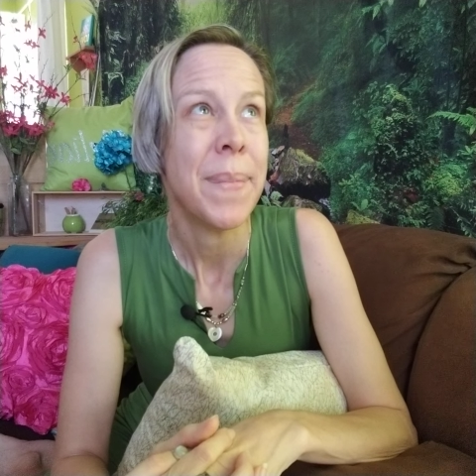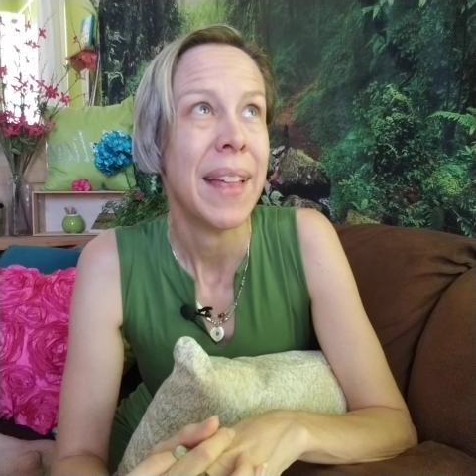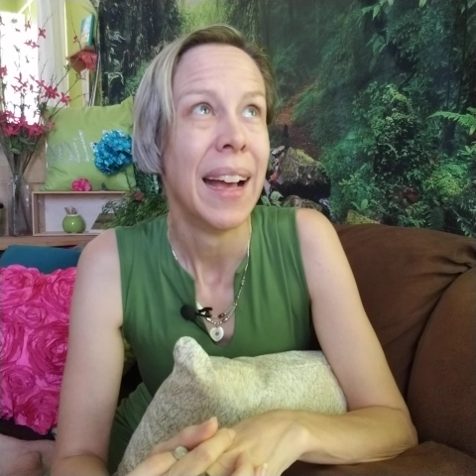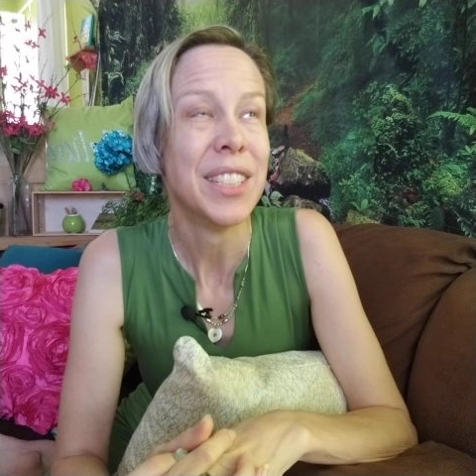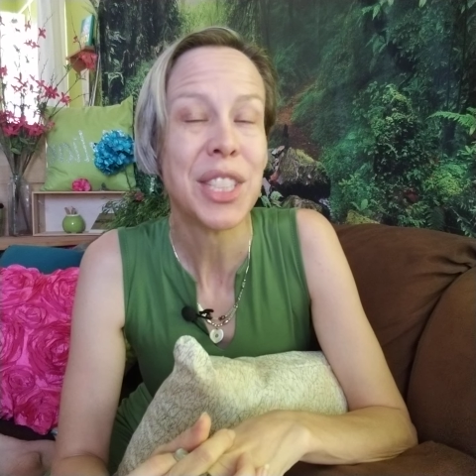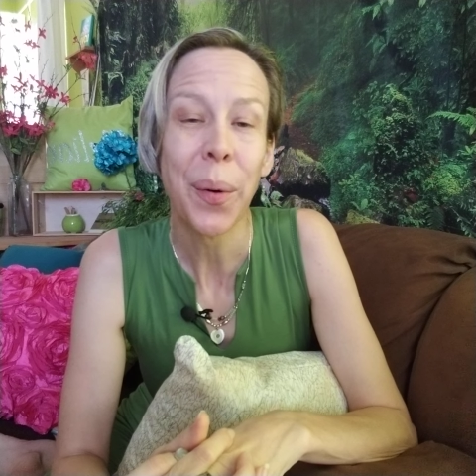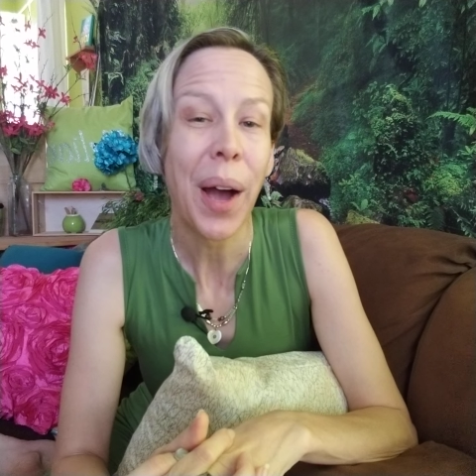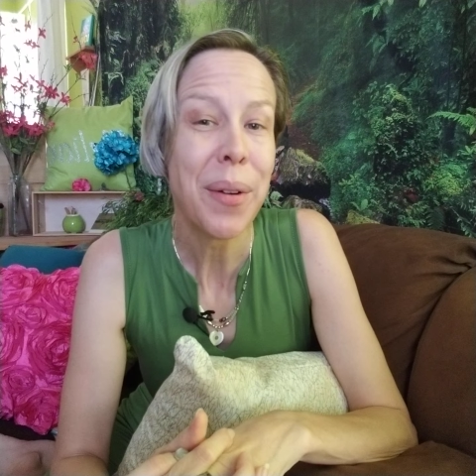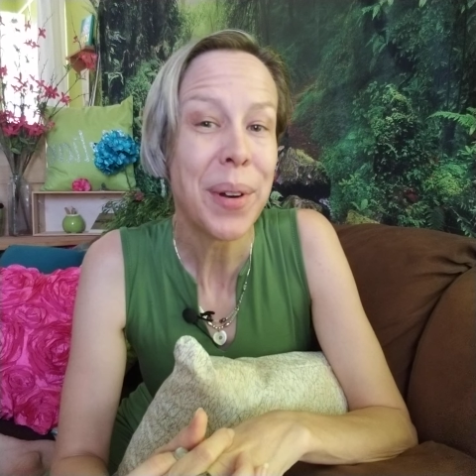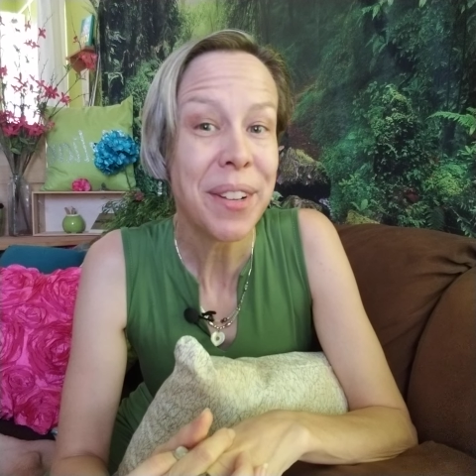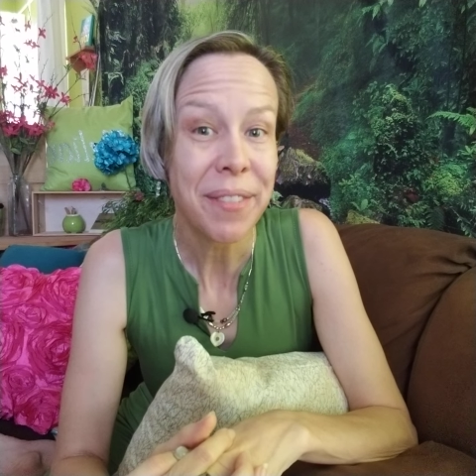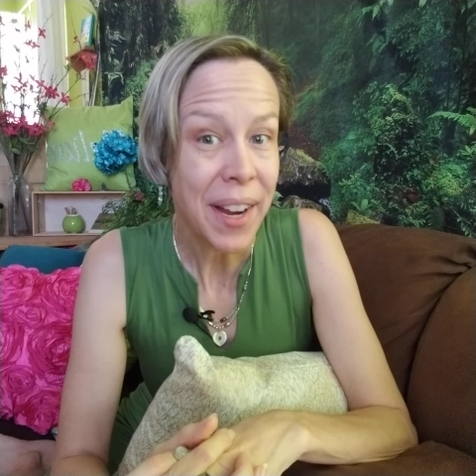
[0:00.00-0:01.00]
And so I
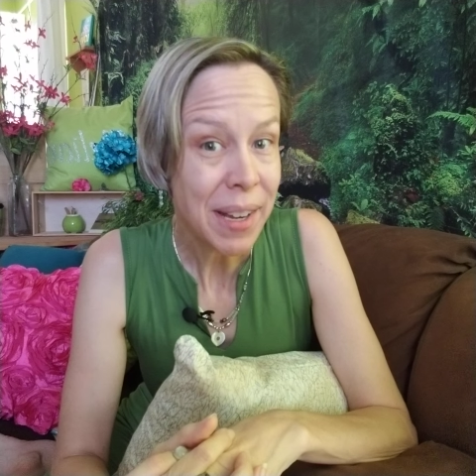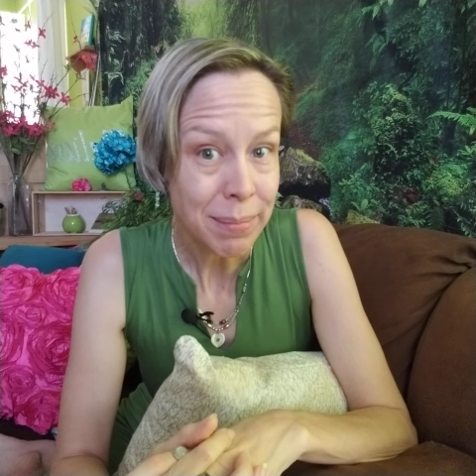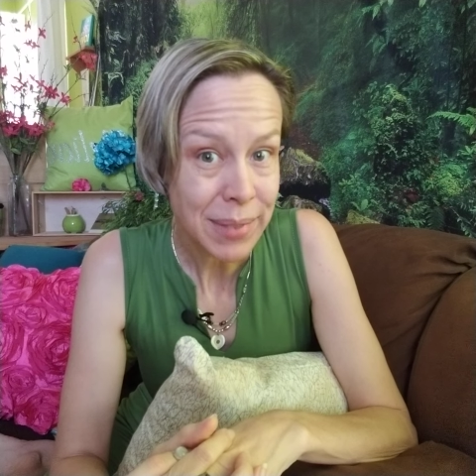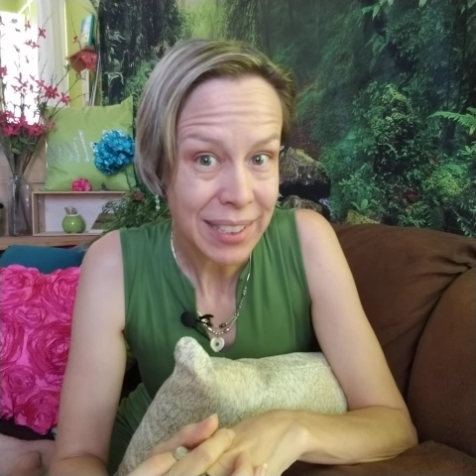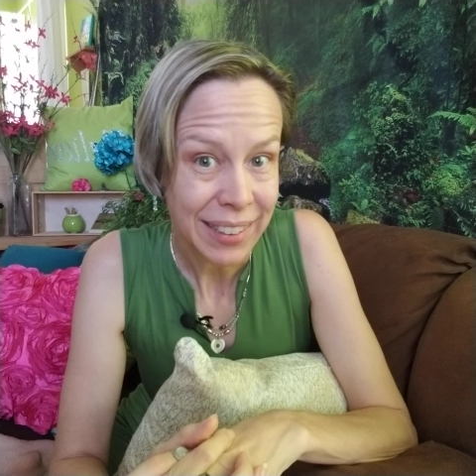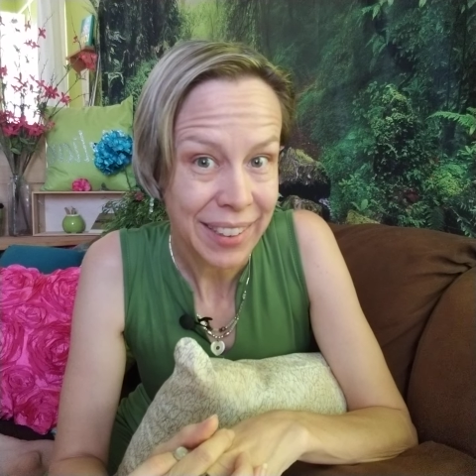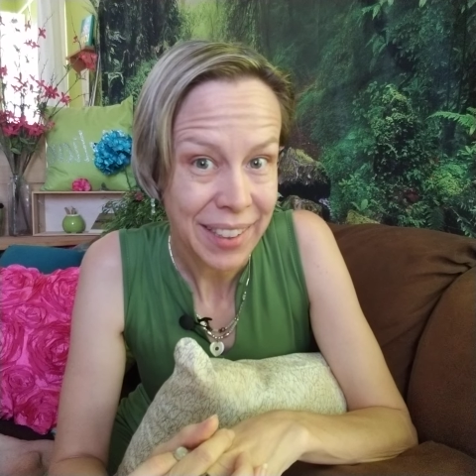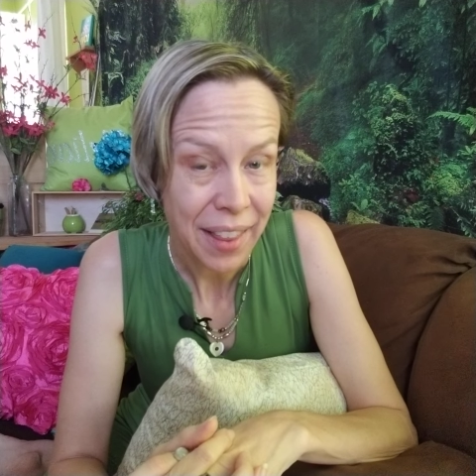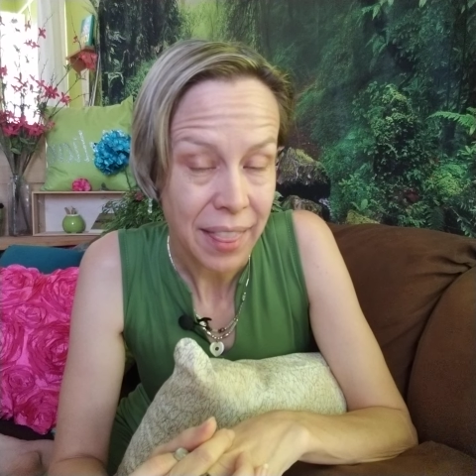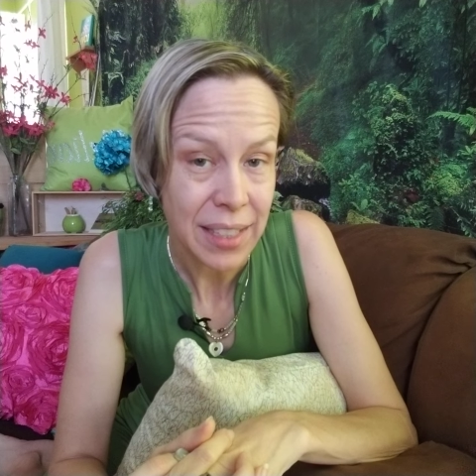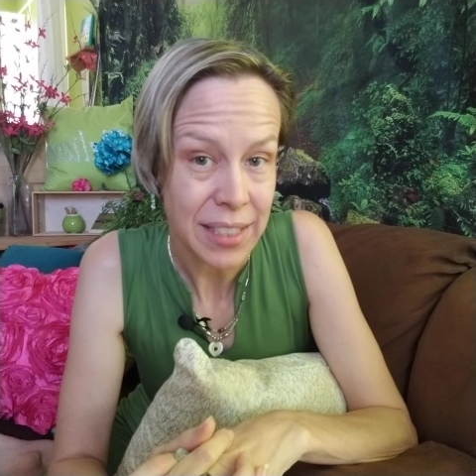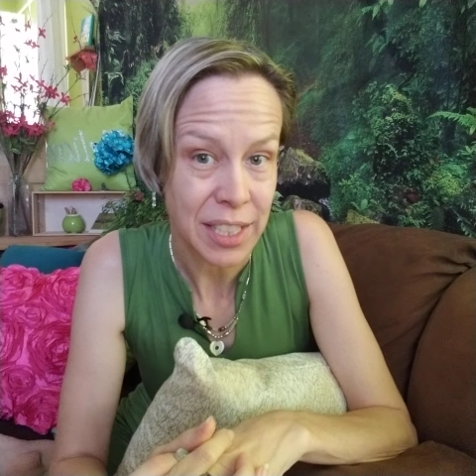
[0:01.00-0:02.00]
revamped
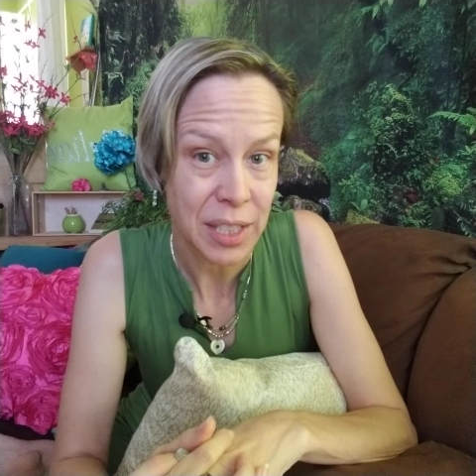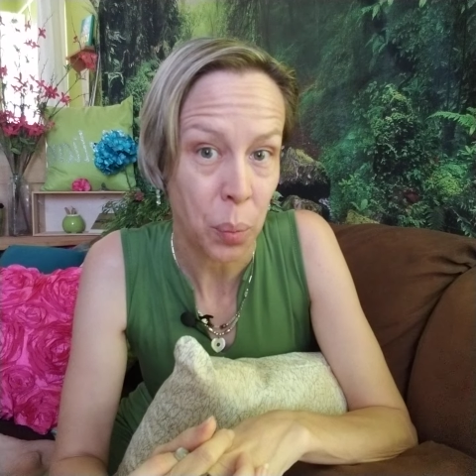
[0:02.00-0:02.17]
this